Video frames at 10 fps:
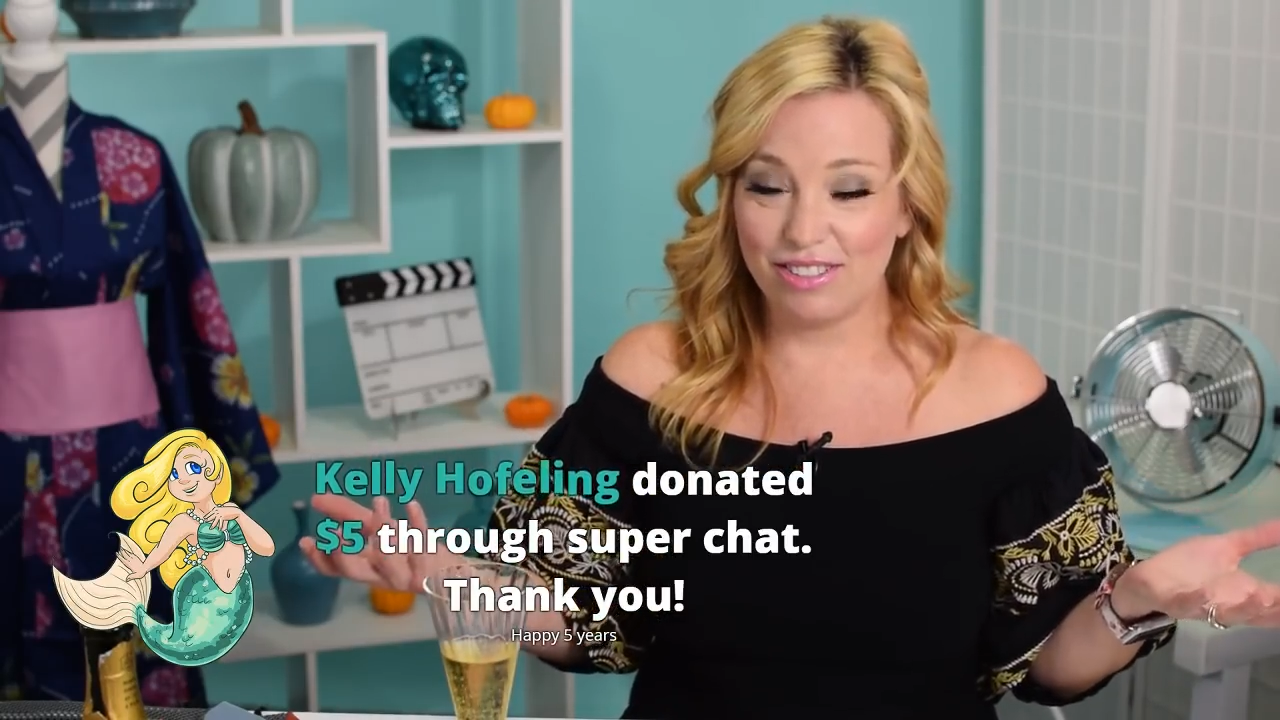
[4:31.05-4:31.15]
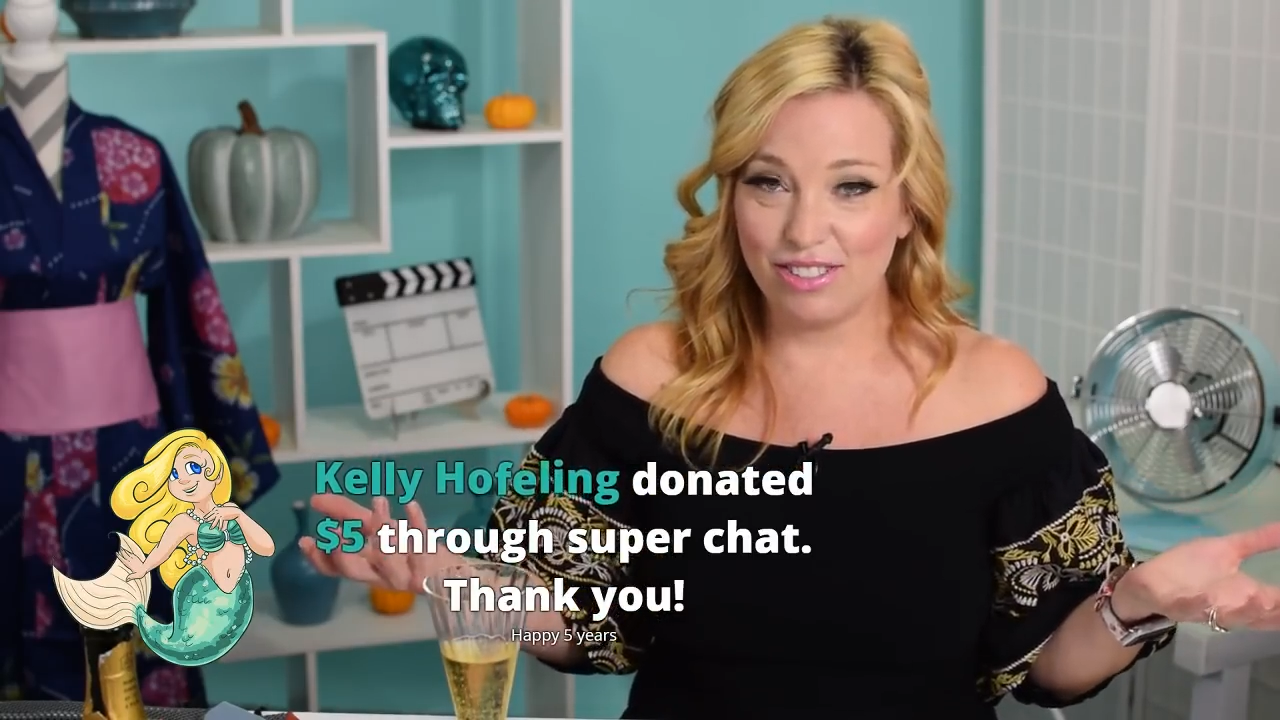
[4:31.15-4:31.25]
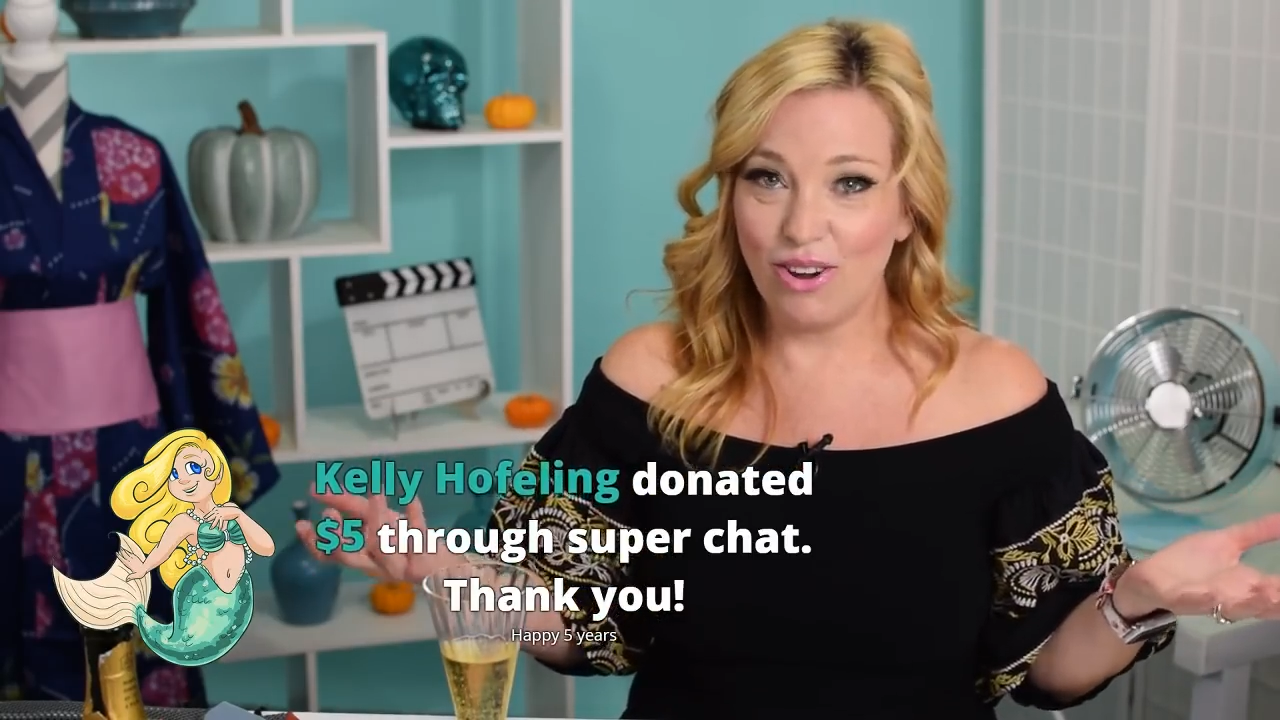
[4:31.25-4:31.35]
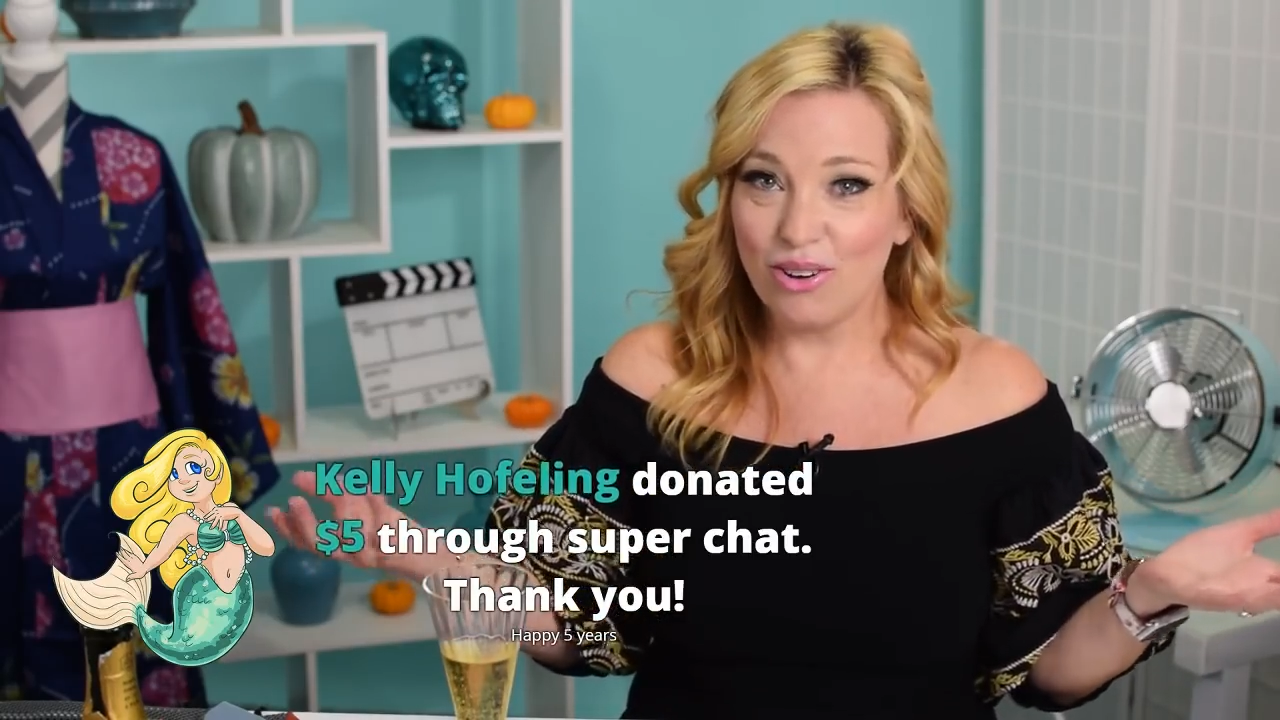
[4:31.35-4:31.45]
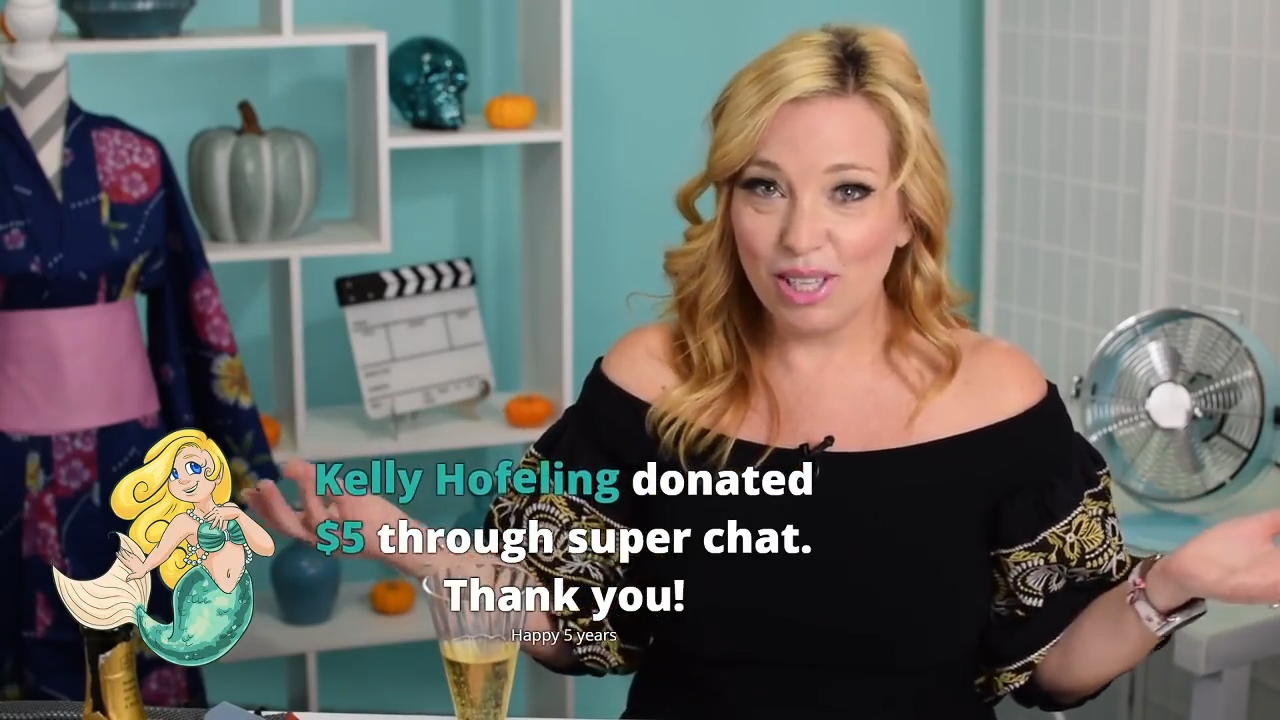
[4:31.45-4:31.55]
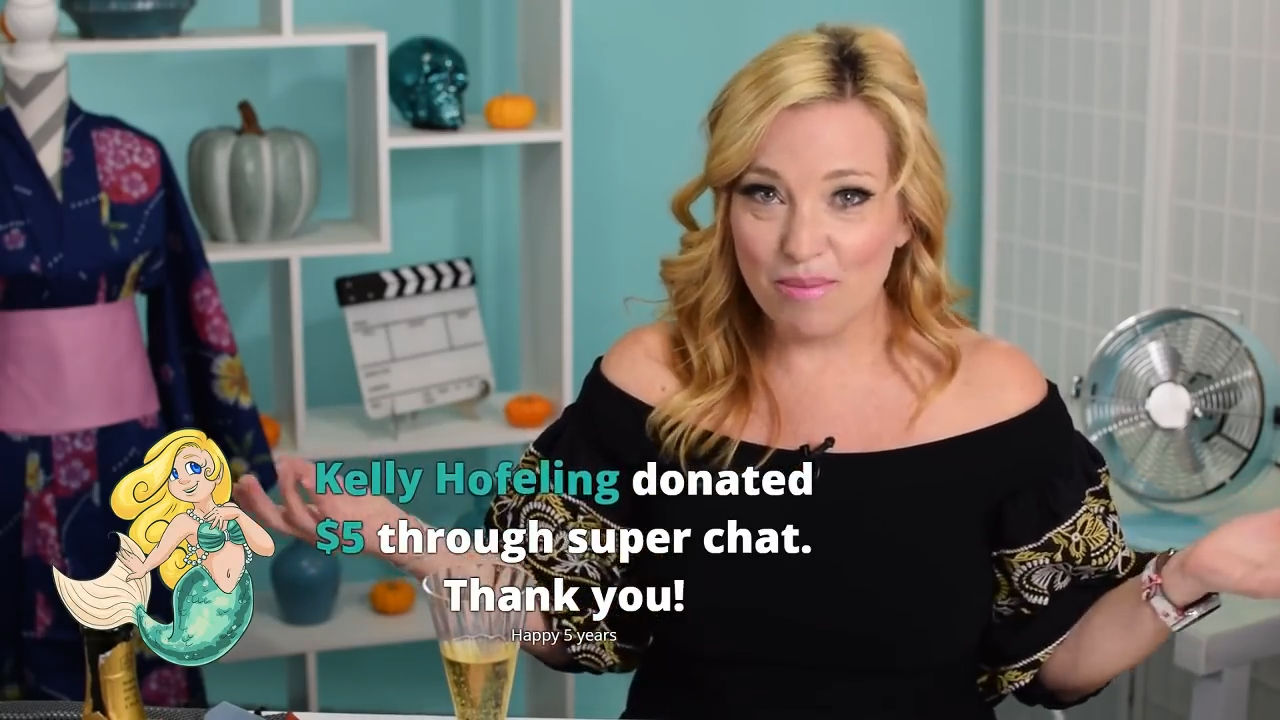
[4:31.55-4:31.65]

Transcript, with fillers: totally